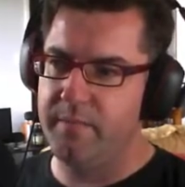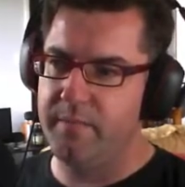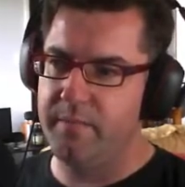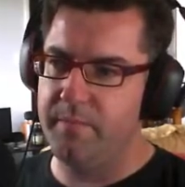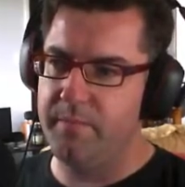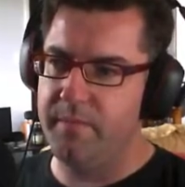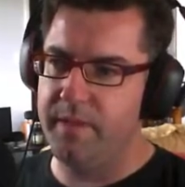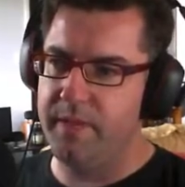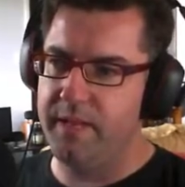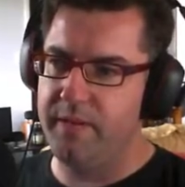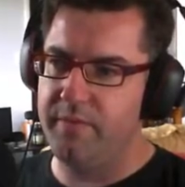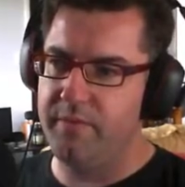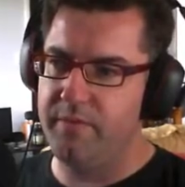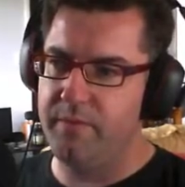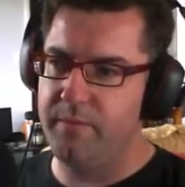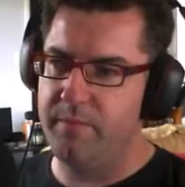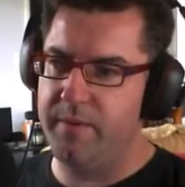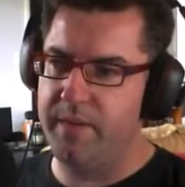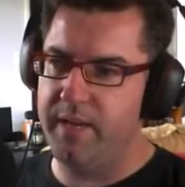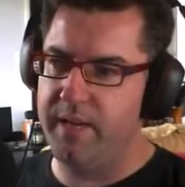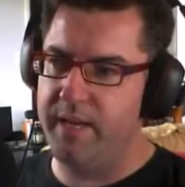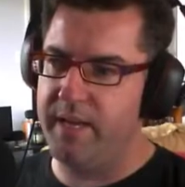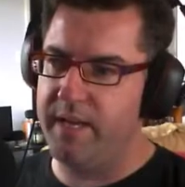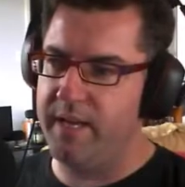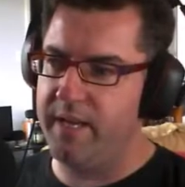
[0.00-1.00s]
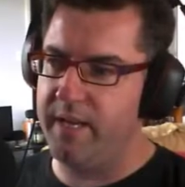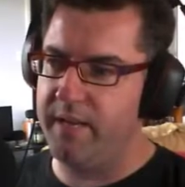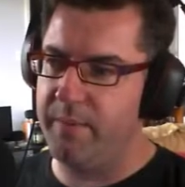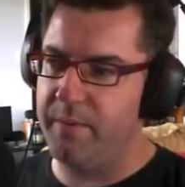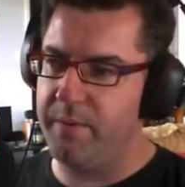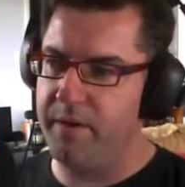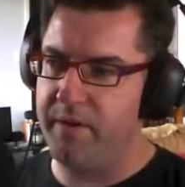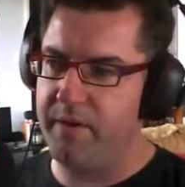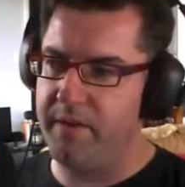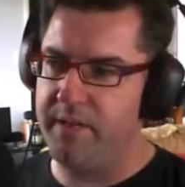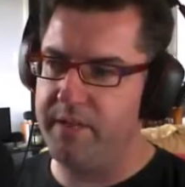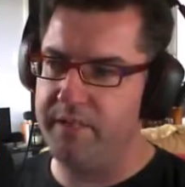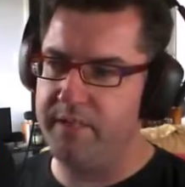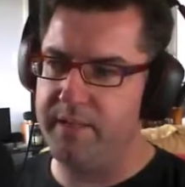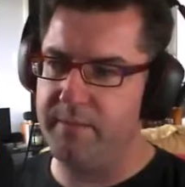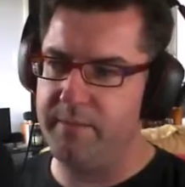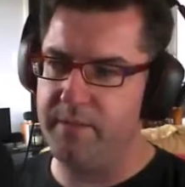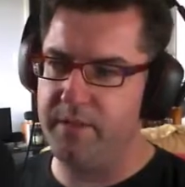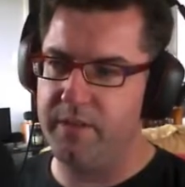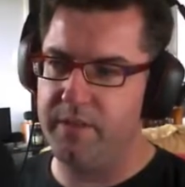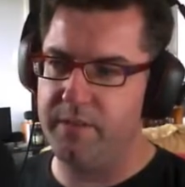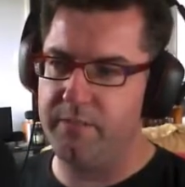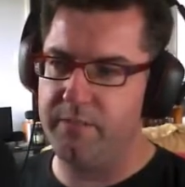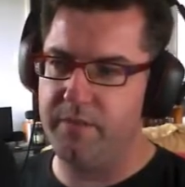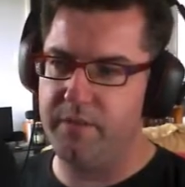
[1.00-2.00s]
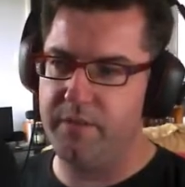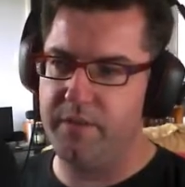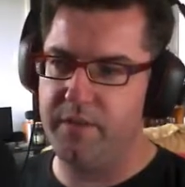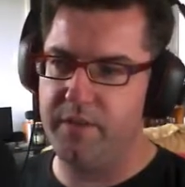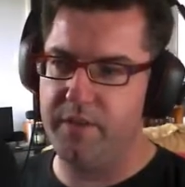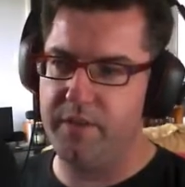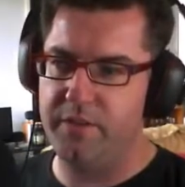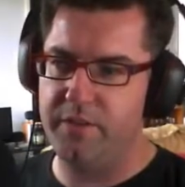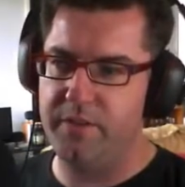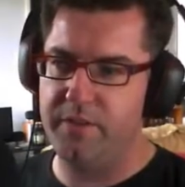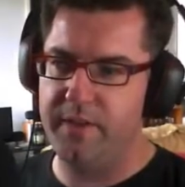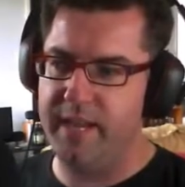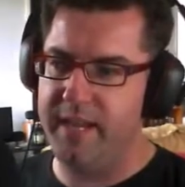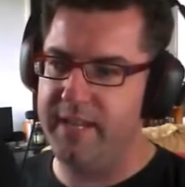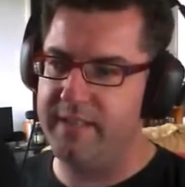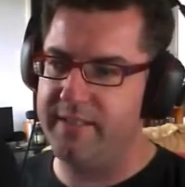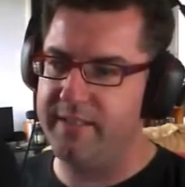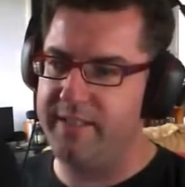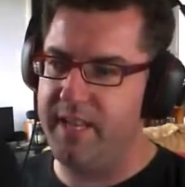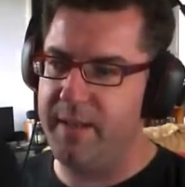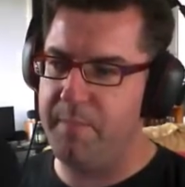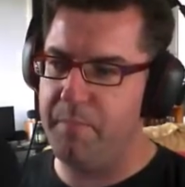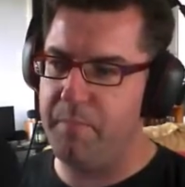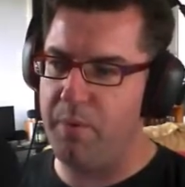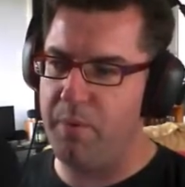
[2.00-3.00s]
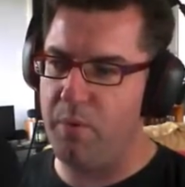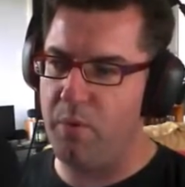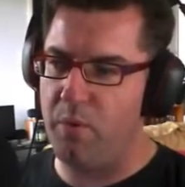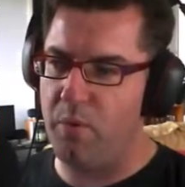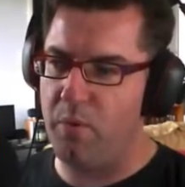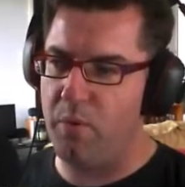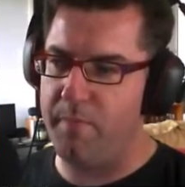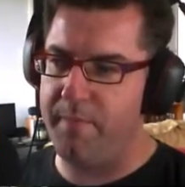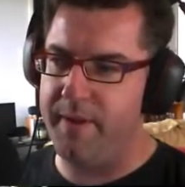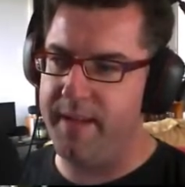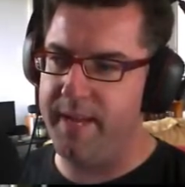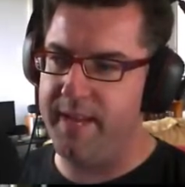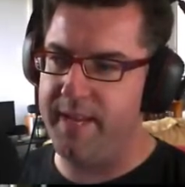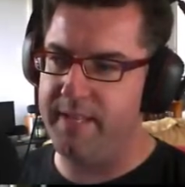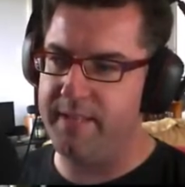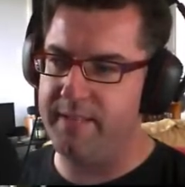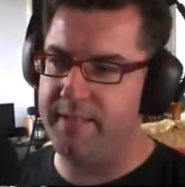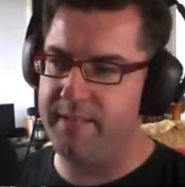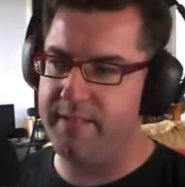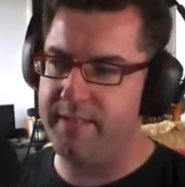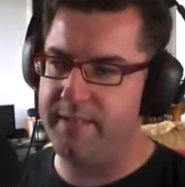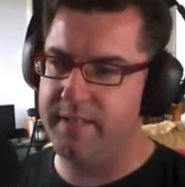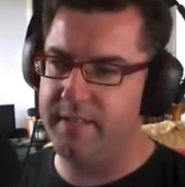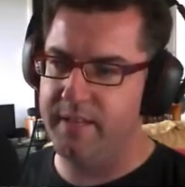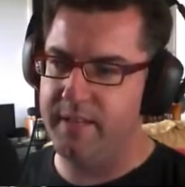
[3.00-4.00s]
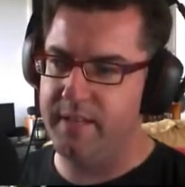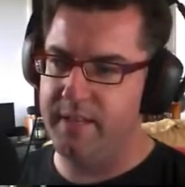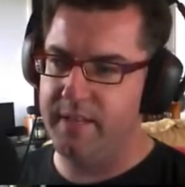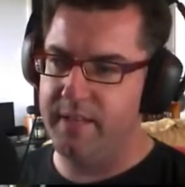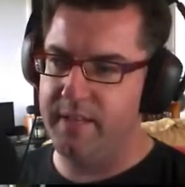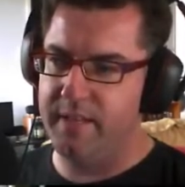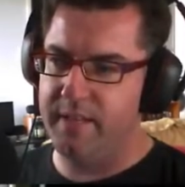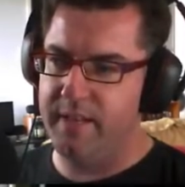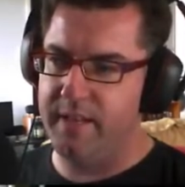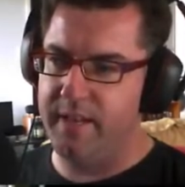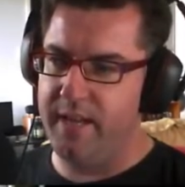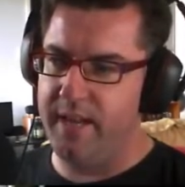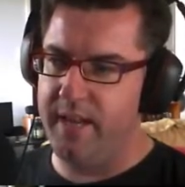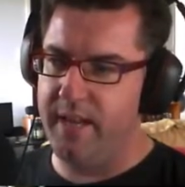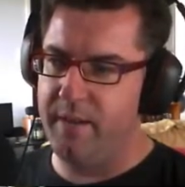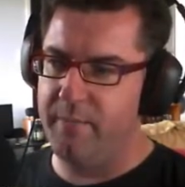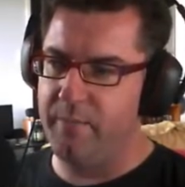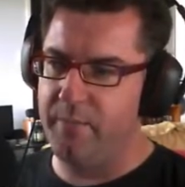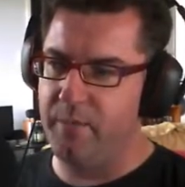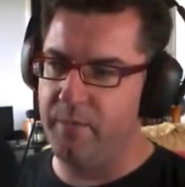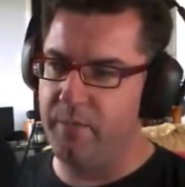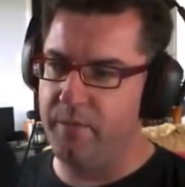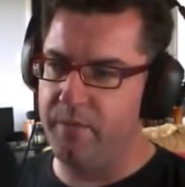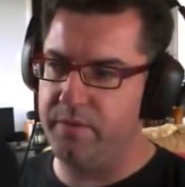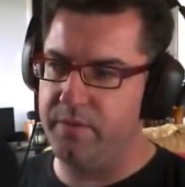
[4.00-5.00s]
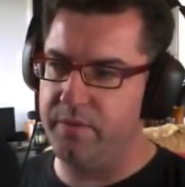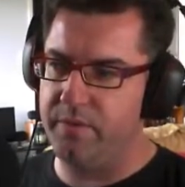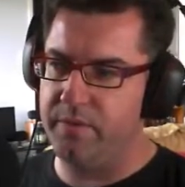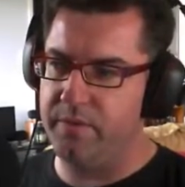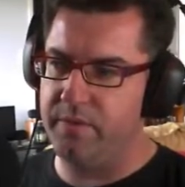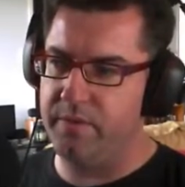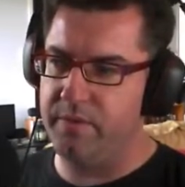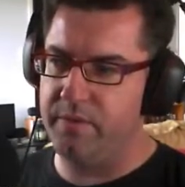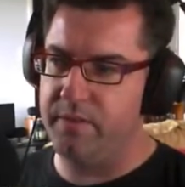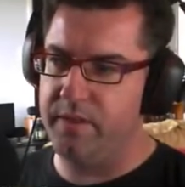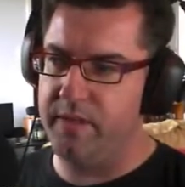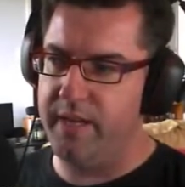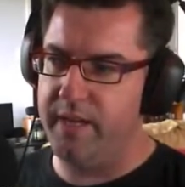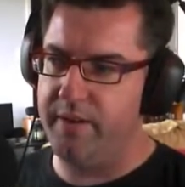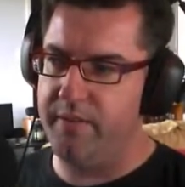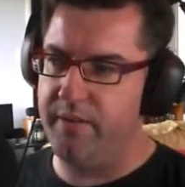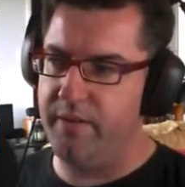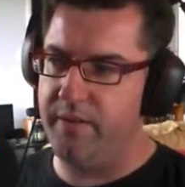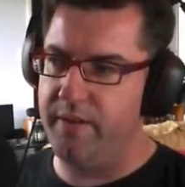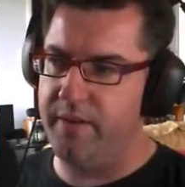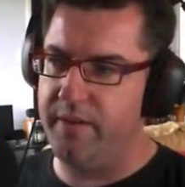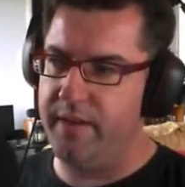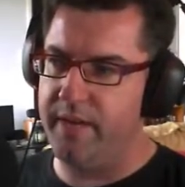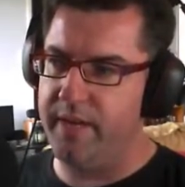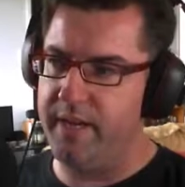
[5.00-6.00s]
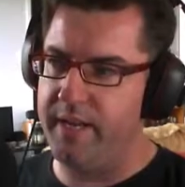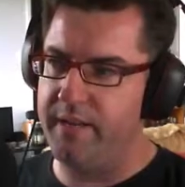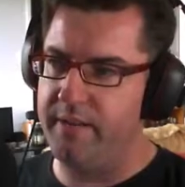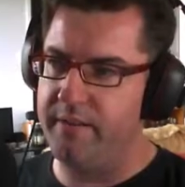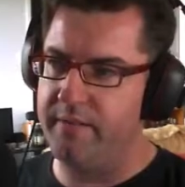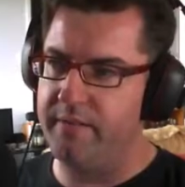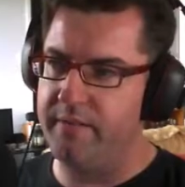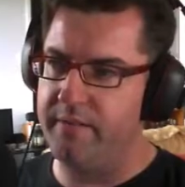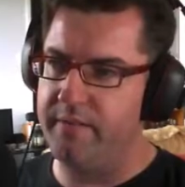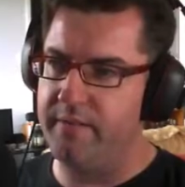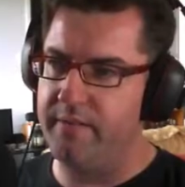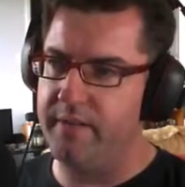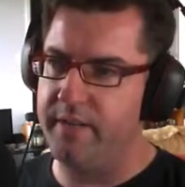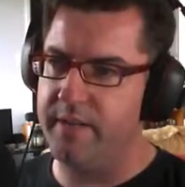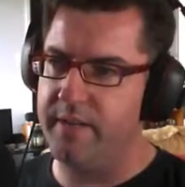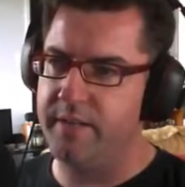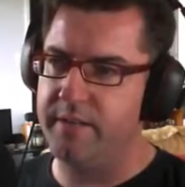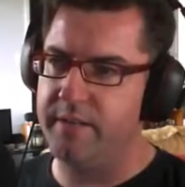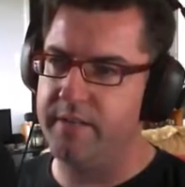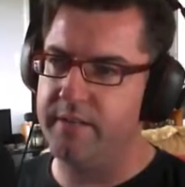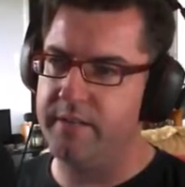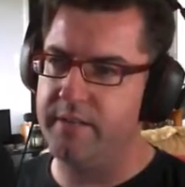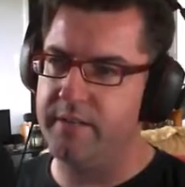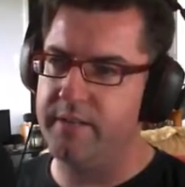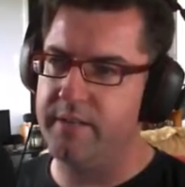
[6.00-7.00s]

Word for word: Made from a period sometimes referred to as the poor man's emerald arrowhead. Right.